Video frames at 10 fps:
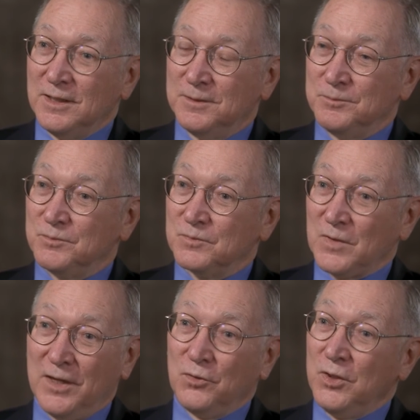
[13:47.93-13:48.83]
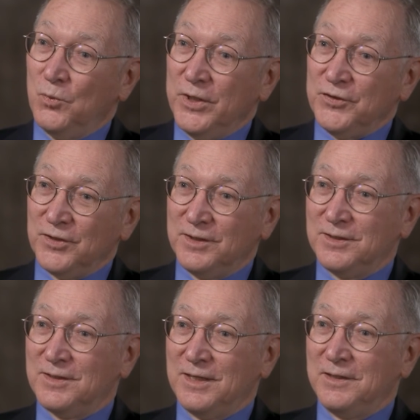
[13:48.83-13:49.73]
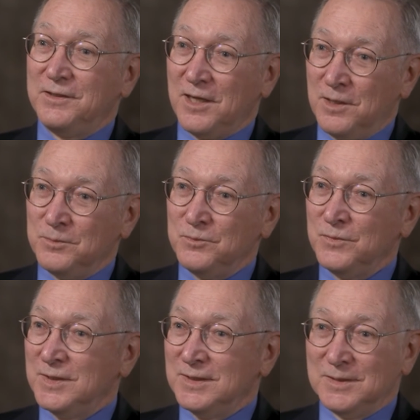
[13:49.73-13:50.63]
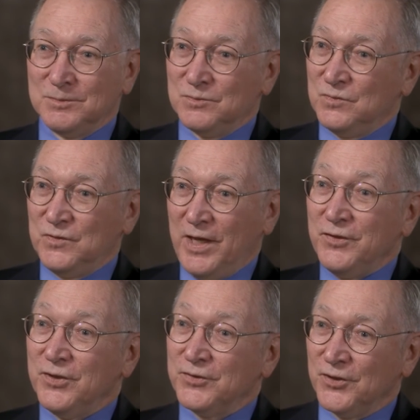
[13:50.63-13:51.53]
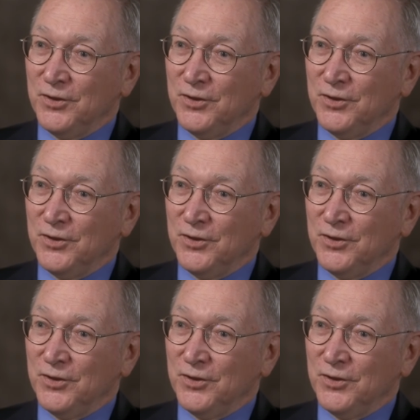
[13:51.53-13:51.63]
Um, I only wish it had come 10 years